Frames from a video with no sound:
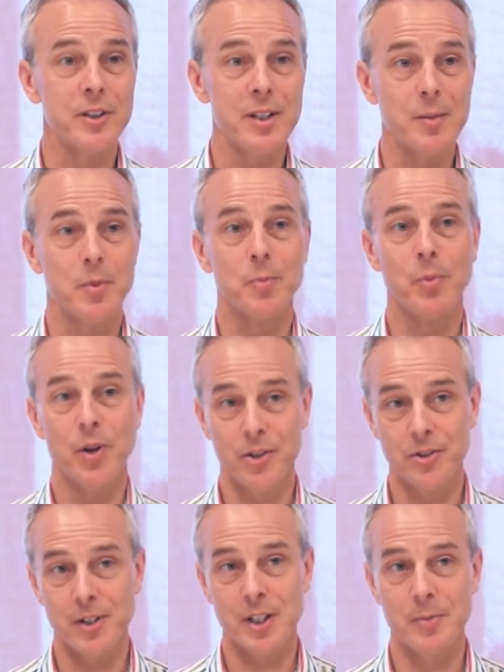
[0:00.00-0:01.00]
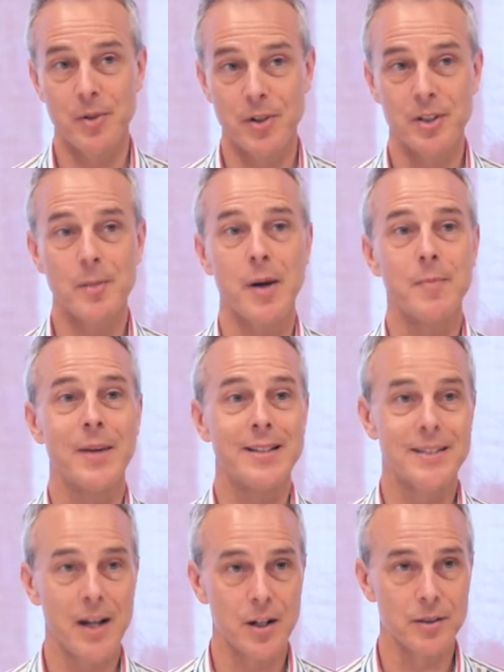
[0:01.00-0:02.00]
a deep personal experience about
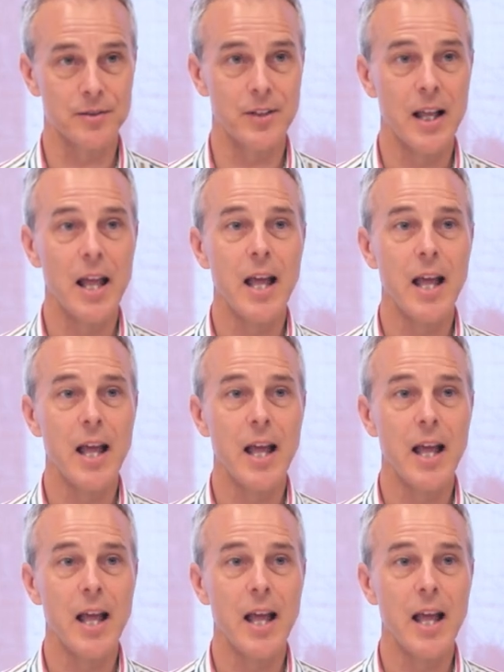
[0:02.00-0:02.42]
myself,